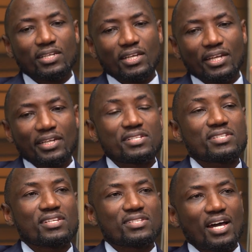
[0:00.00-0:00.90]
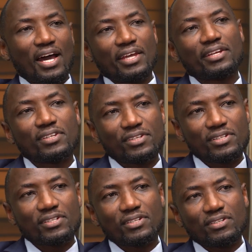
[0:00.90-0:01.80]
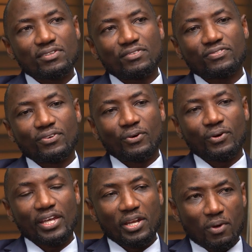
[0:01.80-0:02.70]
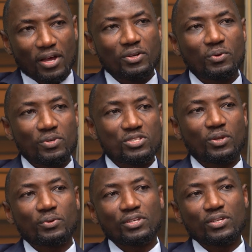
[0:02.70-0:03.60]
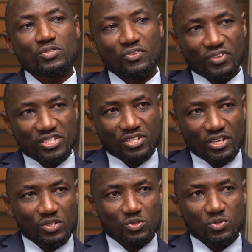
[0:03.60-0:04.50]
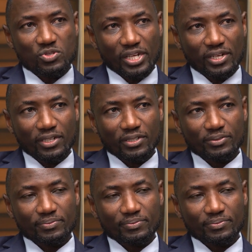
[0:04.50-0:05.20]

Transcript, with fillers: and it's designed for anyone who is looking to venture into training.